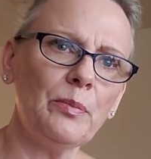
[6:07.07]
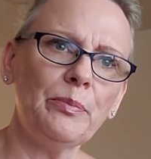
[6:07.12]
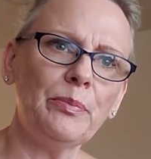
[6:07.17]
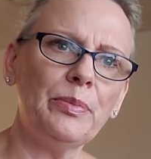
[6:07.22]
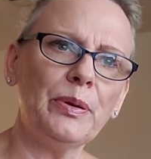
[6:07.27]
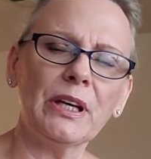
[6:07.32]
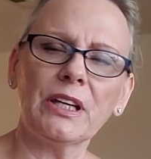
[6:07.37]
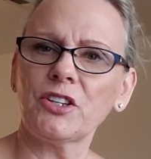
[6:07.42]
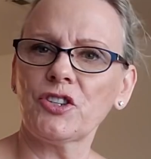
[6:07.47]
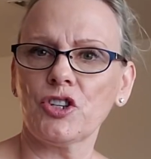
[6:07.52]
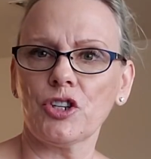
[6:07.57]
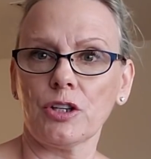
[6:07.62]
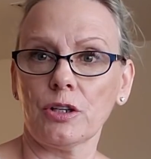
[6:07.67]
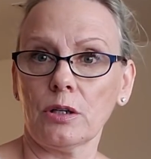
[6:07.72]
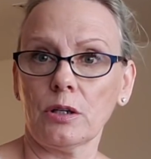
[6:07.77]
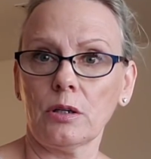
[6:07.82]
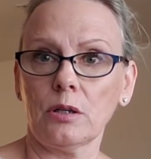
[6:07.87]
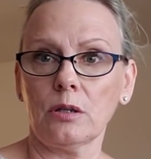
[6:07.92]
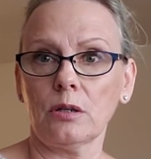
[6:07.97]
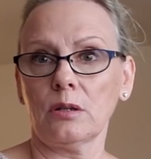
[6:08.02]

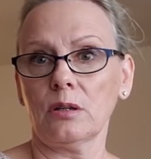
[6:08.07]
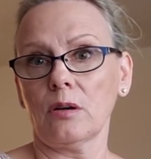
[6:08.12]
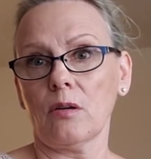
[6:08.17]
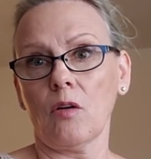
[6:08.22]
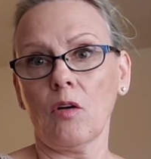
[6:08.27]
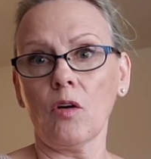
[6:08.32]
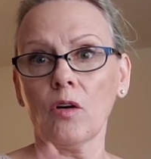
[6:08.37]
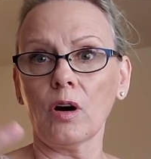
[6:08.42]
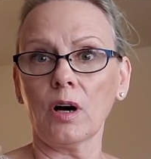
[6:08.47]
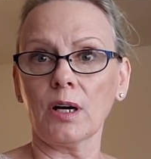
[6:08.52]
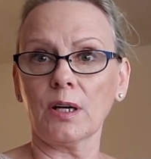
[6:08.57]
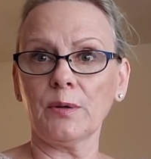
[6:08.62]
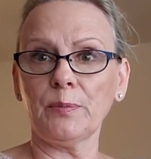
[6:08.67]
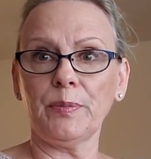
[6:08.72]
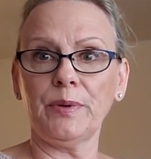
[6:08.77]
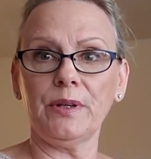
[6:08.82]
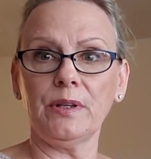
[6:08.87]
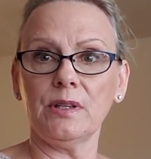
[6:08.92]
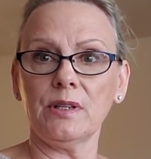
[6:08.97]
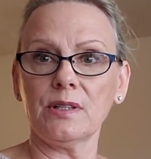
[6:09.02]
picture,
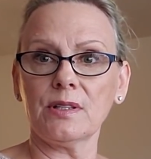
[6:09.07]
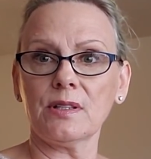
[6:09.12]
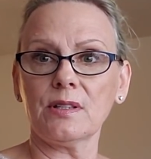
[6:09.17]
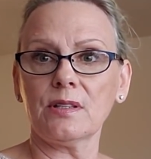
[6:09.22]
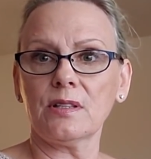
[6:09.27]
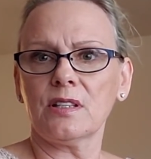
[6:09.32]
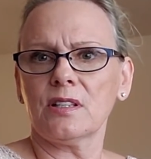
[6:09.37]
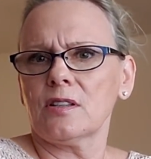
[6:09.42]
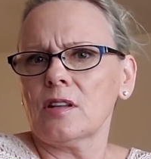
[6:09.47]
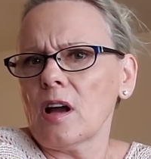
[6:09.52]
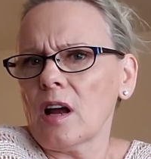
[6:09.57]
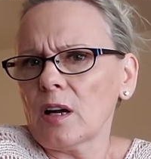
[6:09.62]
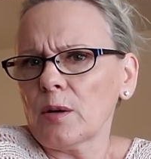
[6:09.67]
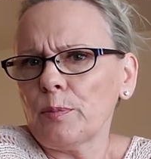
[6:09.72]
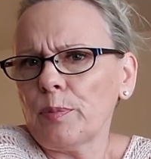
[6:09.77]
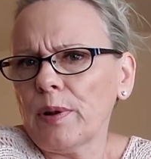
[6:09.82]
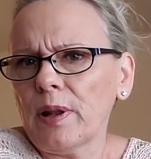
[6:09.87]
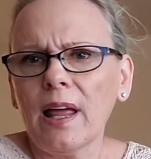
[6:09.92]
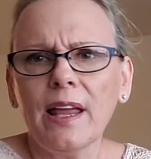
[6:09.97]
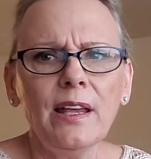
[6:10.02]
art piece,
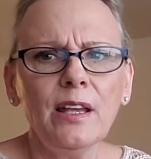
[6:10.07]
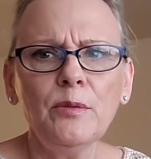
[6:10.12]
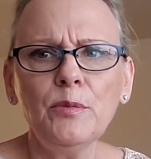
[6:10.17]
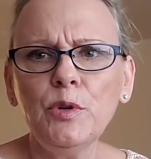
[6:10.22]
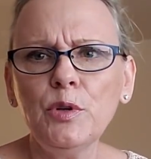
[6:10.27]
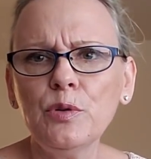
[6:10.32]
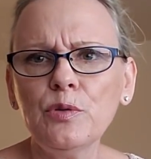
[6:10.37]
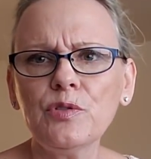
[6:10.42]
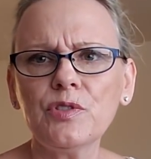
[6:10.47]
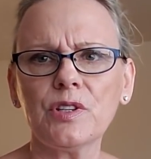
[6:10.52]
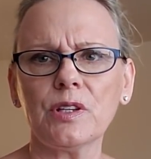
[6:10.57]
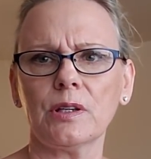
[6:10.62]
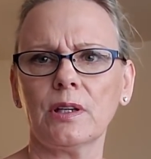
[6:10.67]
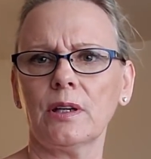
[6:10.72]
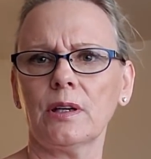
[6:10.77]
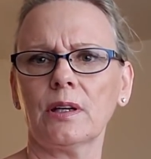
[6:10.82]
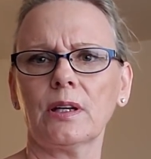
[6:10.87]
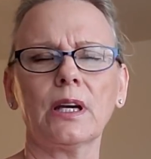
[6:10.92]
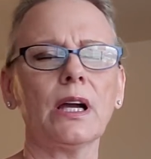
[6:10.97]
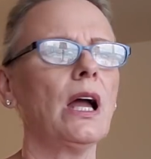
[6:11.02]
start playing
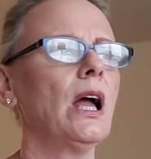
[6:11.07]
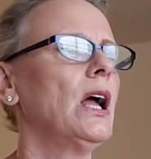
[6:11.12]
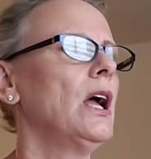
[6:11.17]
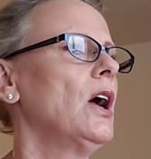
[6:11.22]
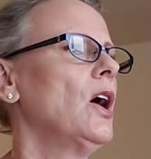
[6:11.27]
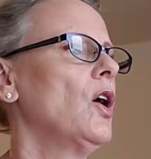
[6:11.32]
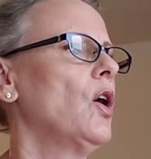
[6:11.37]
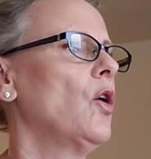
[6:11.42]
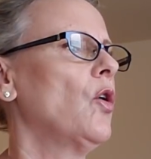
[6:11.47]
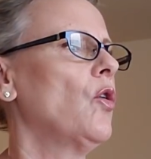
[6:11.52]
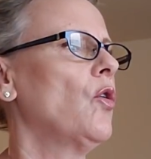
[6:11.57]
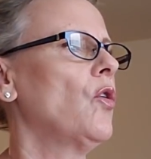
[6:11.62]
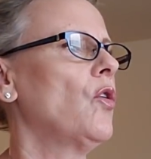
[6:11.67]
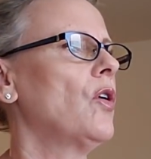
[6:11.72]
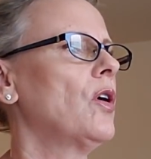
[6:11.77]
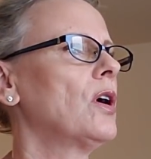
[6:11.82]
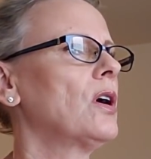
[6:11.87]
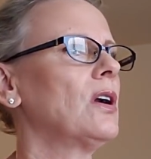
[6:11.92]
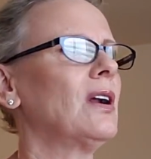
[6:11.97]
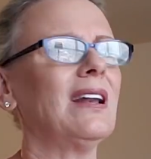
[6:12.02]
music,
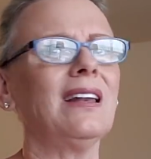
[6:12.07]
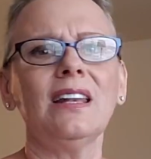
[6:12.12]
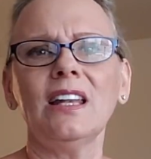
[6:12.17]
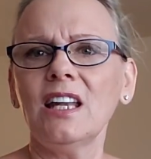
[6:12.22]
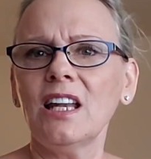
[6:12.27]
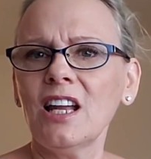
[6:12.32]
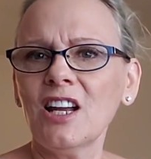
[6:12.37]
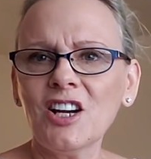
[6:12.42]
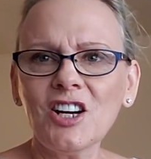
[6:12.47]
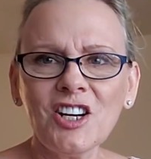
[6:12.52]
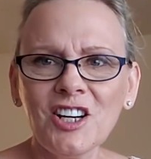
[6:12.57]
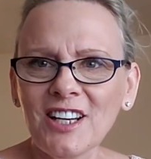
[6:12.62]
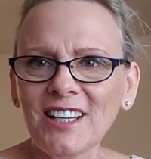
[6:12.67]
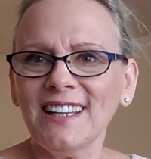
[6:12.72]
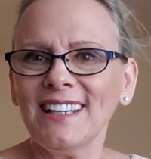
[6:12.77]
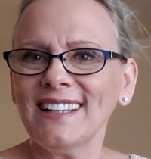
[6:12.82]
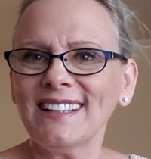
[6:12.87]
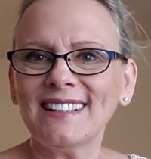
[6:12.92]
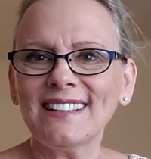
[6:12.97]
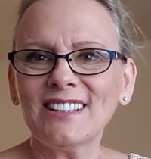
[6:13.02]
or
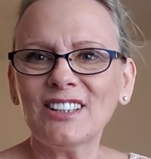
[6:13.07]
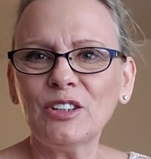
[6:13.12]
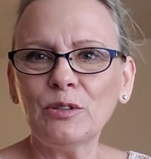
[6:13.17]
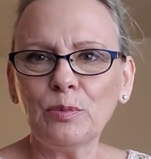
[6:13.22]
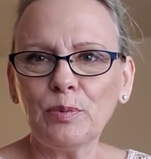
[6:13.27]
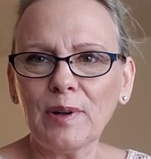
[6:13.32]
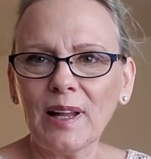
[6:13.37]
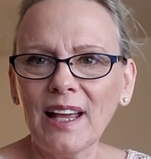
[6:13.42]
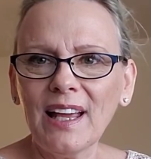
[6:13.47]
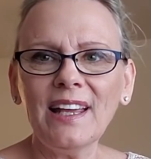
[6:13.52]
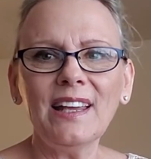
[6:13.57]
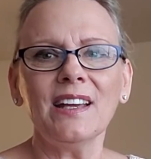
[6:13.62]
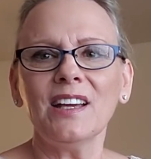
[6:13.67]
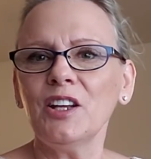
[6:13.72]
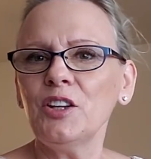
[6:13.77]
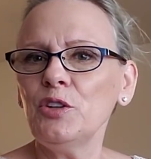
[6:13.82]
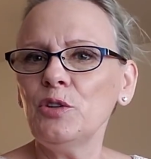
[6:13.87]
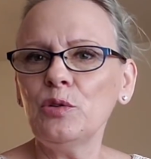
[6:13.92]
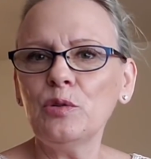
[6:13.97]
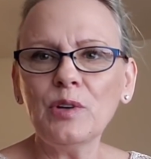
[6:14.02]
learning to play
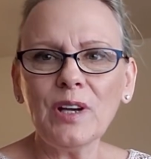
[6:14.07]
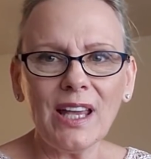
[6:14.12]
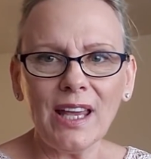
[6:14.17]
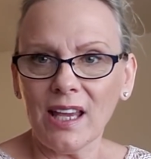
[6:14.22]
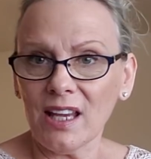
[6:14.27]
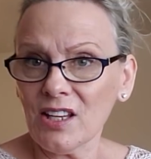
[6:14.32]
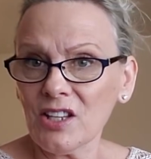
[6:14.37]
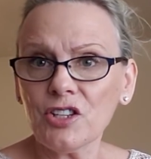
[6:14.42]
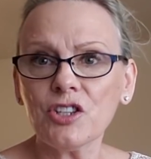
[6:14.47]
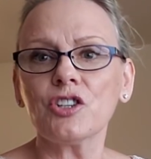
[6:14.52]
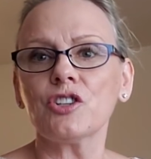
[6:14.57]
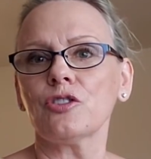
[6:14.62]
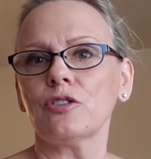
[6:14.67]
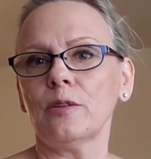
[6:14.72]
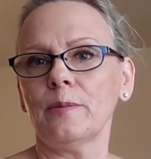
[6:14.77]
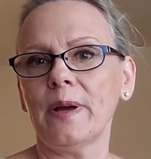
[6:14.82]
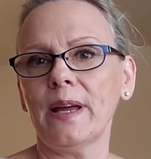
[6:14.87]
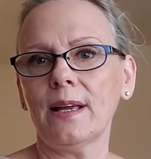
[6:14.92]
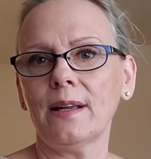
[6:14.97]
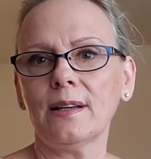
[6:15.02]
a new
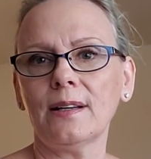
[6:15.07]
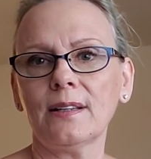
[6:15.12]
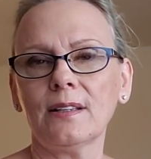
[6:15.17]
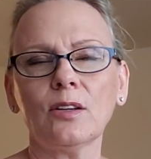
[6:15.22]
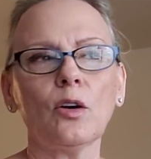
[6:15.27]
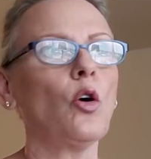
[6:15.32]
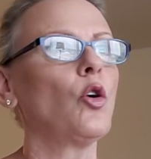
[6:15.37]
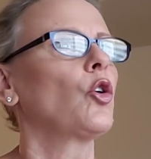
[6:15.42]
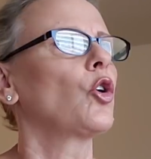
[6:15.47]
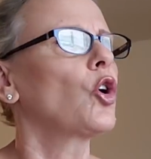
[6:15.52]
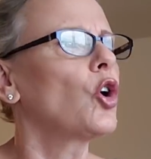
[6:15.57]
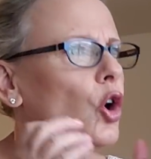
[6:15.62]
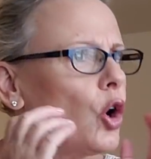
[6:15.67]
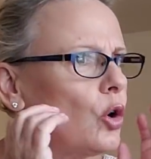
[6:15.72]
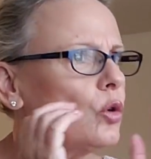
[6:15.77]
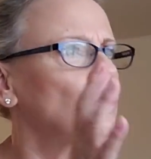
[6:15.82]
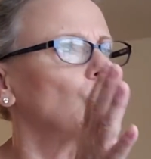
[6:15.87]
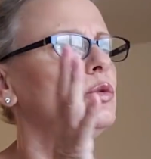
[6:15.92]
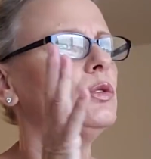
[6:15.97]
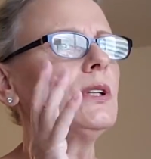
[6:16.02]
instrument, or
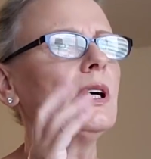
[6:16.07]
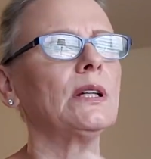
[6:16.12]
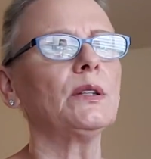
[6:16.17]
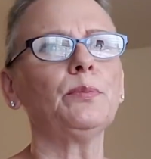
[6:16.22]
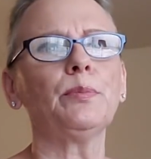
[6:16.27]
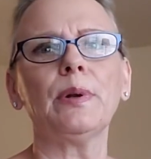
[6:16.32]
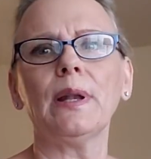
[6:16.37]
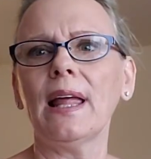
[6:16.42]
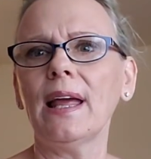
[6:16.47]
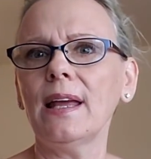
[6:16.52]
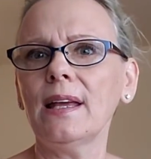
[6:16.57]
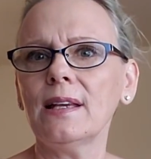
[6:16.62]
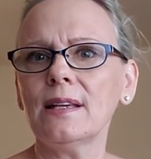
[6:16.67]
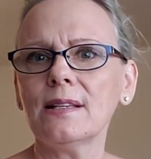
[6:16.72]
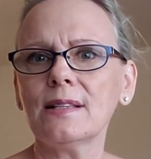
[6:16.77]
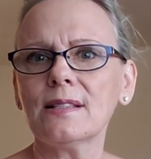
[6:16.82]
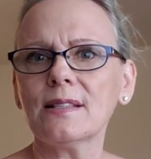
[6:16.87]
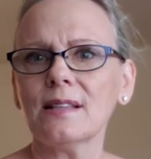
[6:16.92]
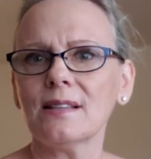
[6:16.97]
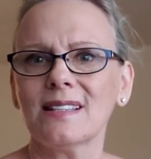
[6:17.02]
go to that
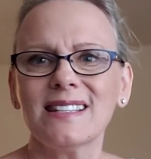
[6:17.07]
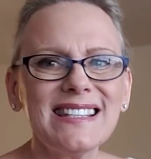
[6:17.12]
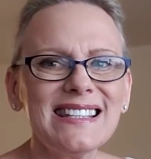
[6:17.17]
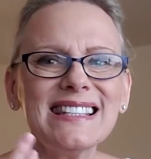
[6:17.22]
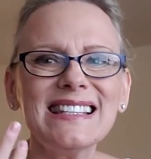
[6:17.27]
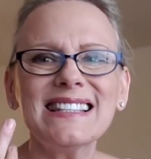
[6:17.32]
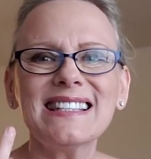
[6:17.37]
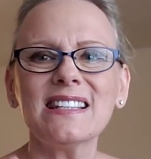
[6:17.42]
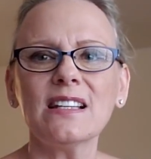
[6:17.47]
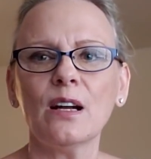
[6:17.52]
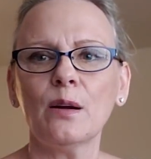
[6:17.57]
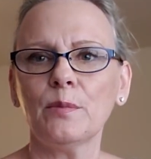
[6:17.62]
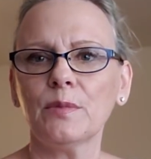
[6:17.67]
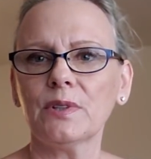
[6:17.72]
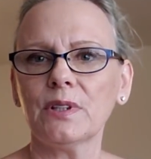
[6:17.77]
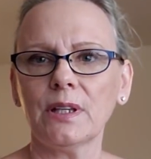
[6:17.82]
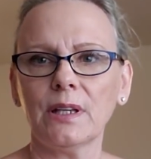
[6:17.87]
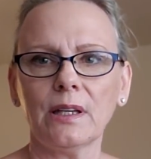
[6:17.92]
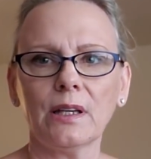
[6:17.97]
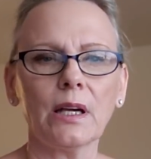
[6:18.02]
place and see
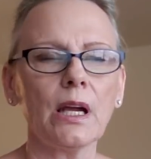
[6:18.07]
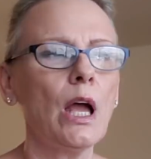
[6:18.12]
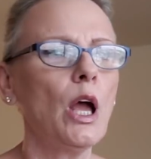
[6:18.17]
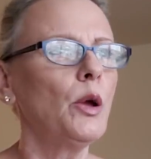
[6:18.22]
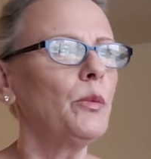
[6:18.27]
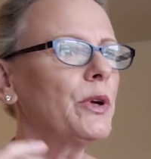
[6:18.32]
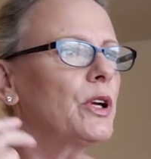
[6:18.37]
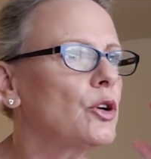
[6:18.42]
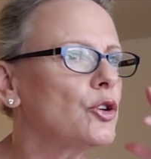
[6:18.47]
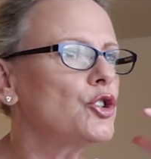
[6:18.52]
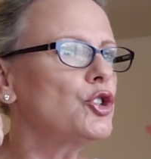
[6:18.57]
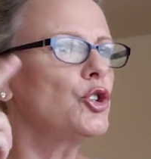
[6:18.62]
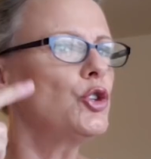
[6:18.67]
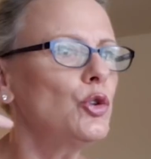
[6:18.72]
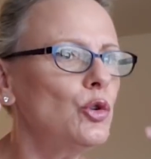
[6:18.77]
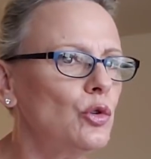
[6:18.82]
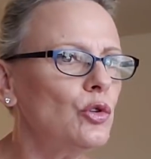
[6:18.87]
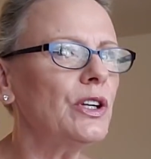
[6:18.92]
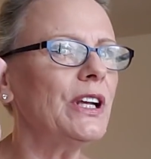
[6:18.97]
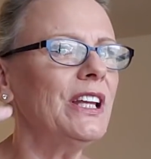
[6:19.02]
something, because
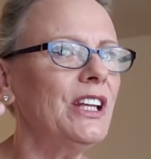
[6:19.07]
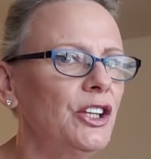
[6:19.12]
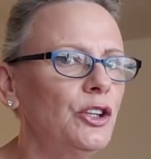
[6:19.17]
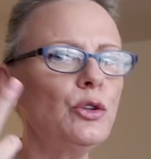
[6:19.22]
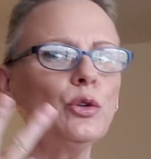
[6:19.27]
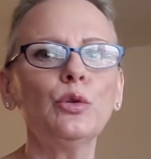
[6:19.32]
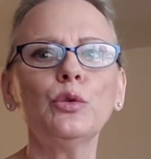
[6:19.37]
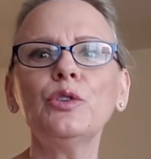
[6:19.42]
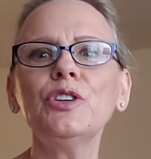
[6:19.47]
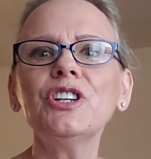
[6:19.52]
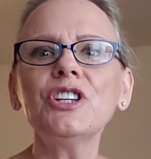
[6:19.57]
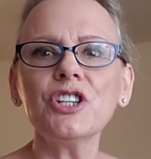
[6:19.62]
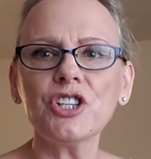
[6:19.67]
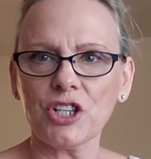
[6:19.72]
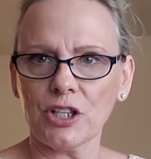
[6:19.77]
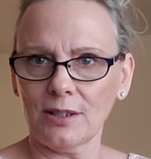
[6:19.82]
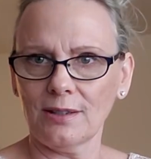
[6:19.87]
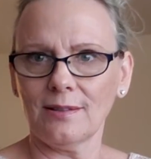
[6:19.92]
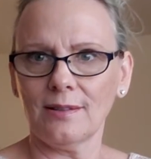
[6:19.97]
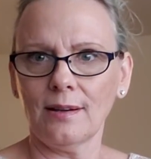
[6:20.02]
your
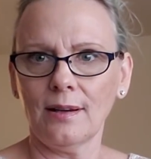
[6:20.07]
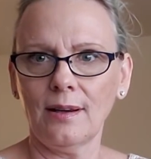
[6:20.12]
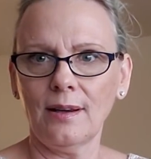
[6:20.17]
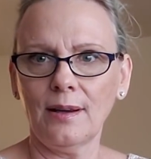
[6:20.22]
intuition